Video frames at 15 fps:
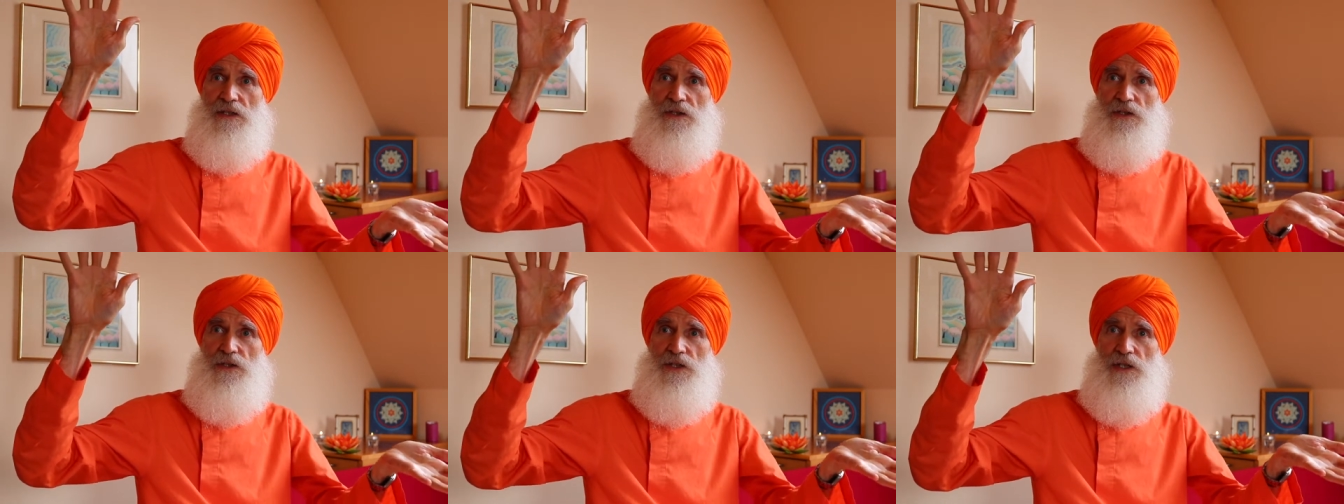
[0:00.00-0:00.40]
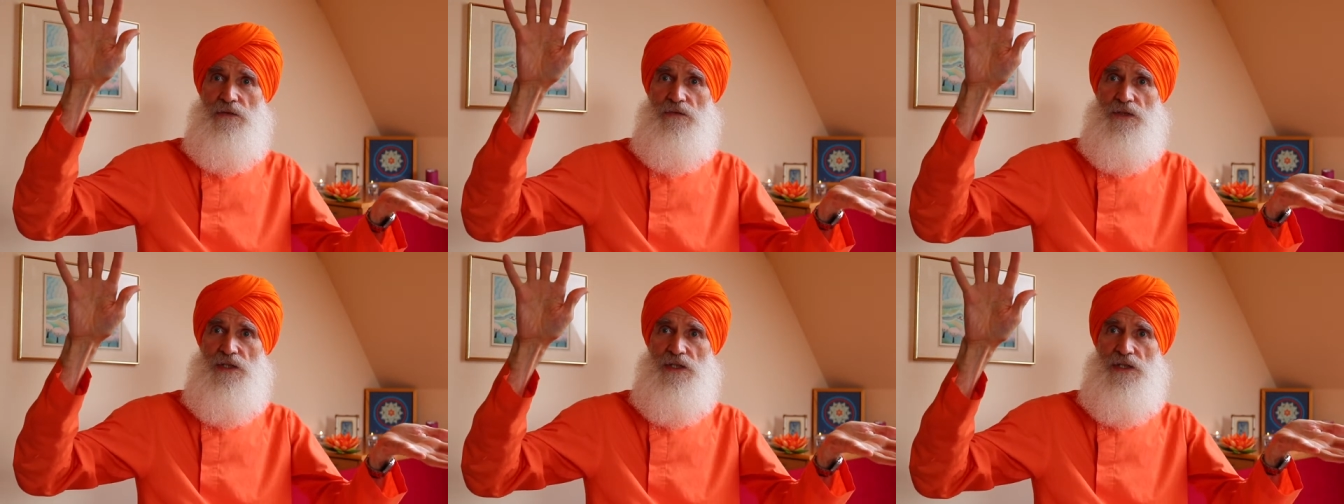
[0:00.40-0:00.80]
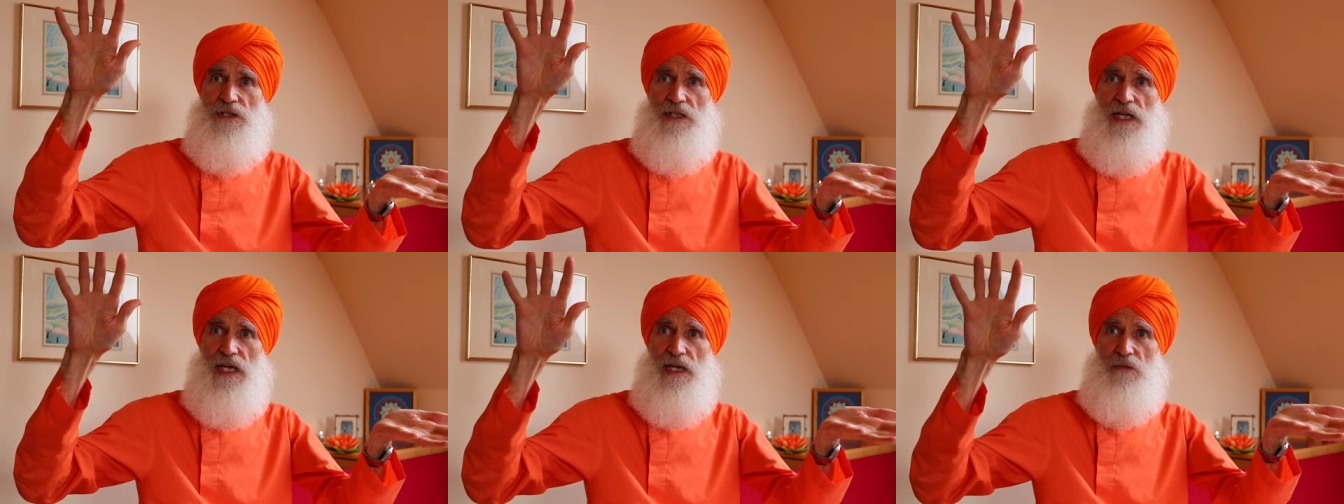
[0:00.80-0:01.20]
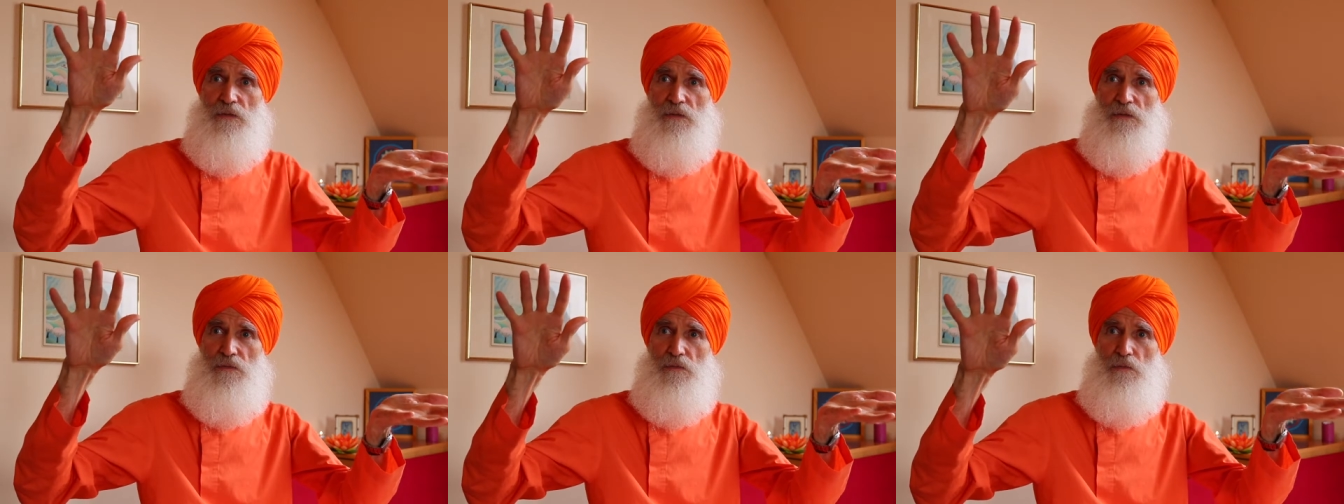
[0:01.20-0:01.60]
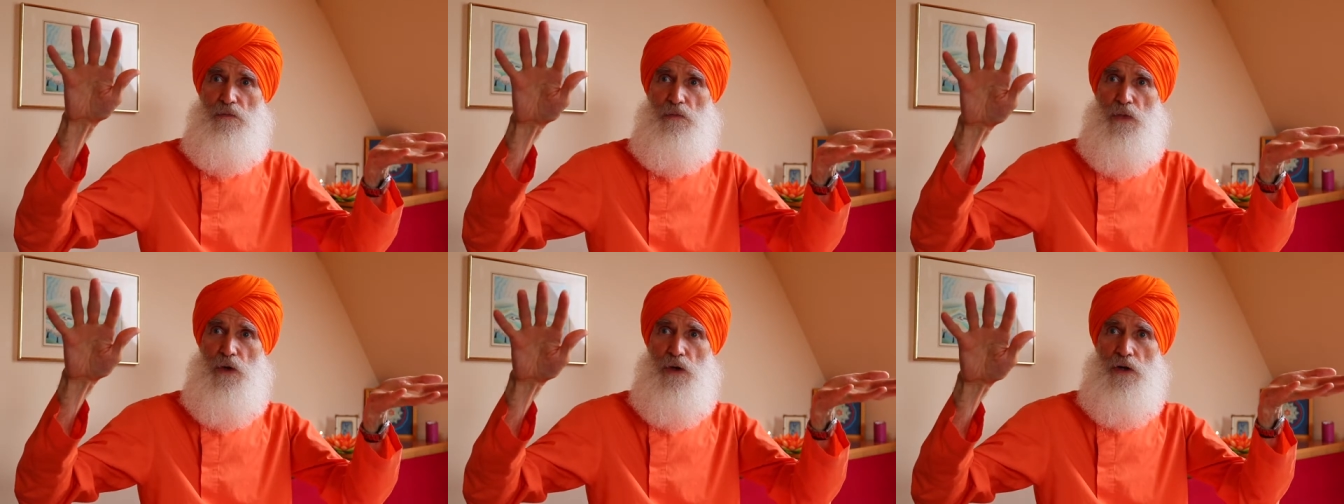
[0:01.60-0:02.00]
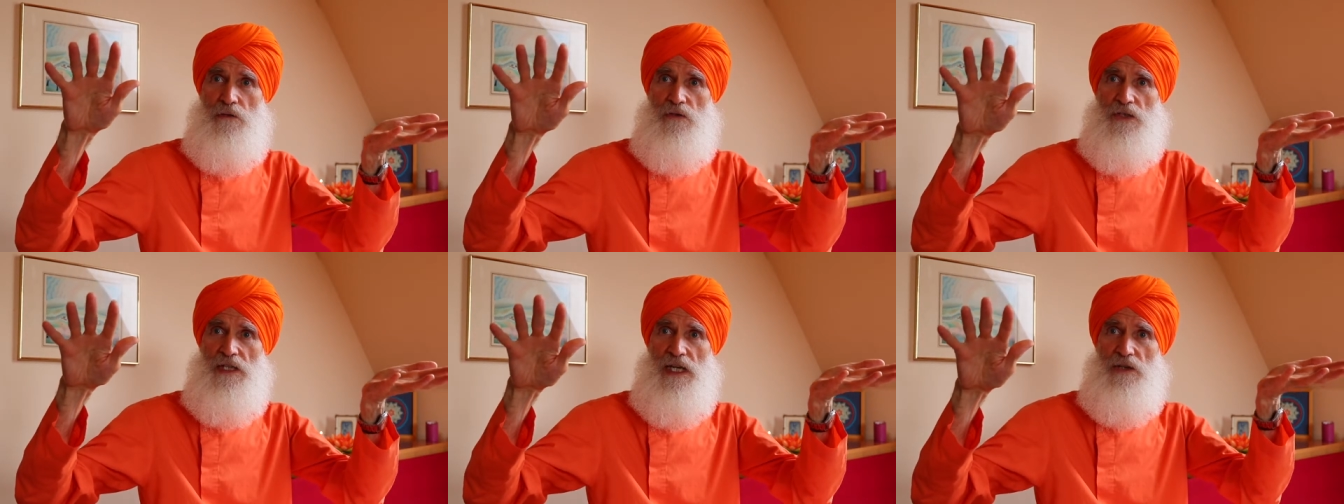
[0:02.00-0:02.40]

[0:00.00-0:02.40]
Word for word: shifts and morphs